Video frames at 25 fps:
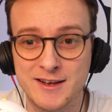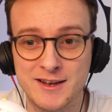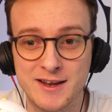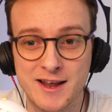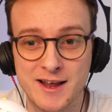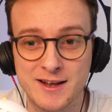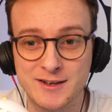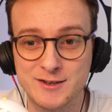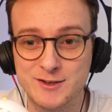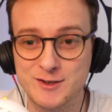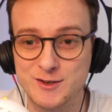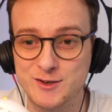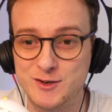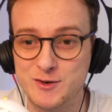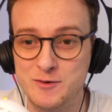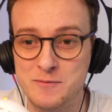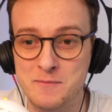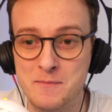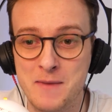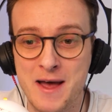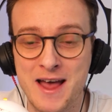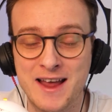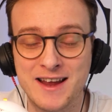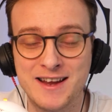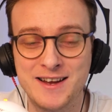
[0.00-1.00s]
Yes, you
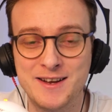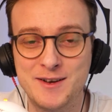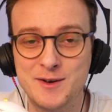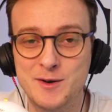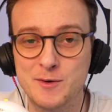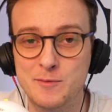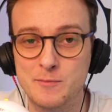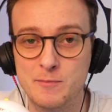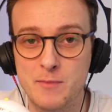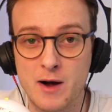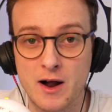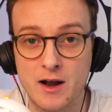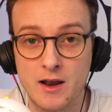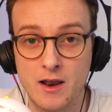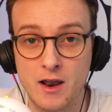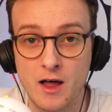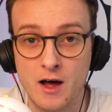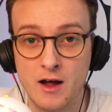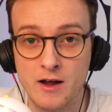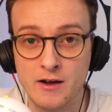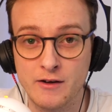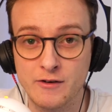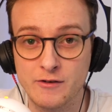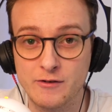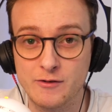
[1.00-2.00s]
made my
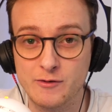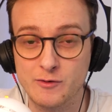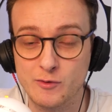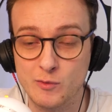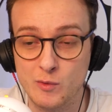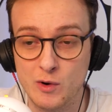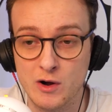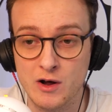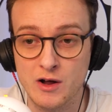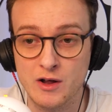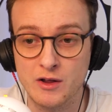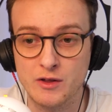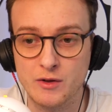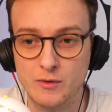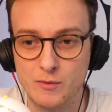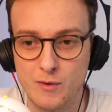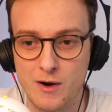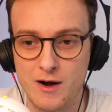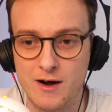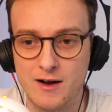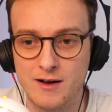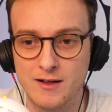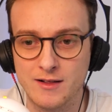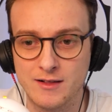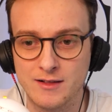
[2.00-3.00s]
life
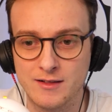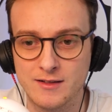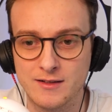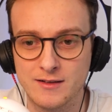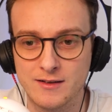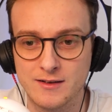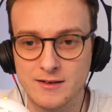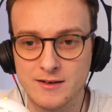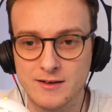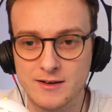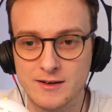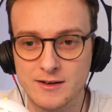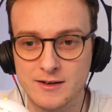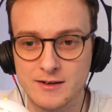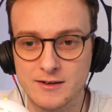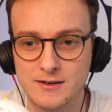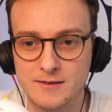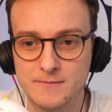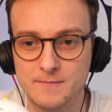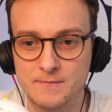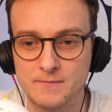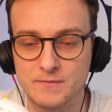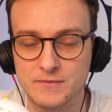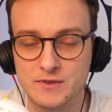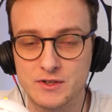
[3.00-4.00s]
worthwhile.
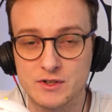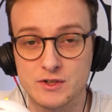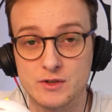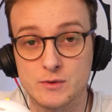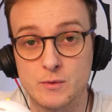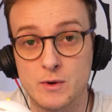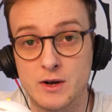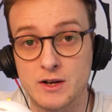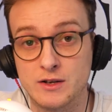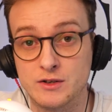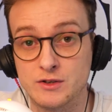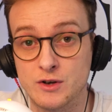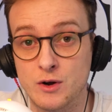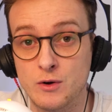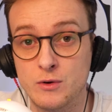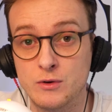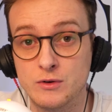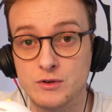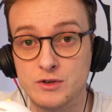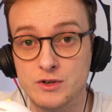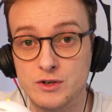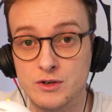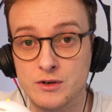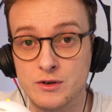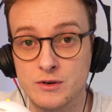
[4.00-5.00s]
So I
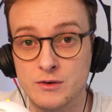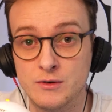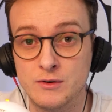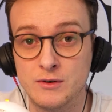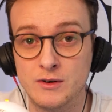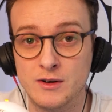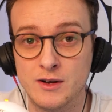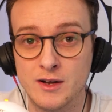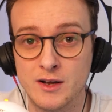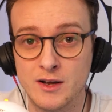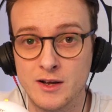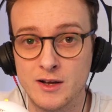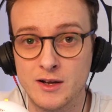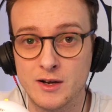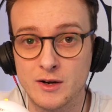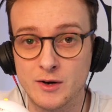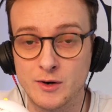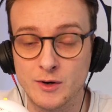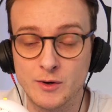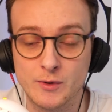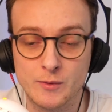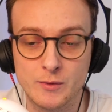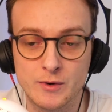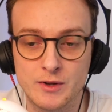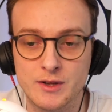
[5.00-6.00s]
told you
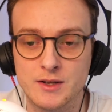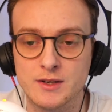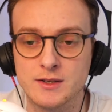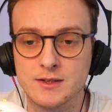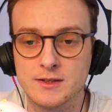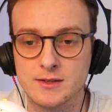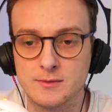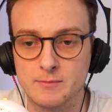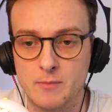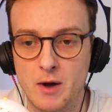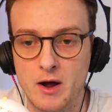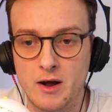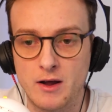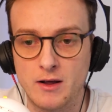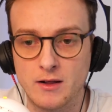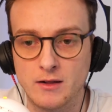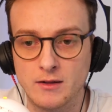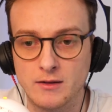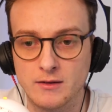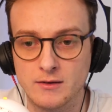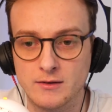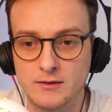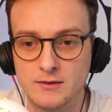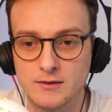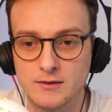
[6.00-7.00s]
with a smile.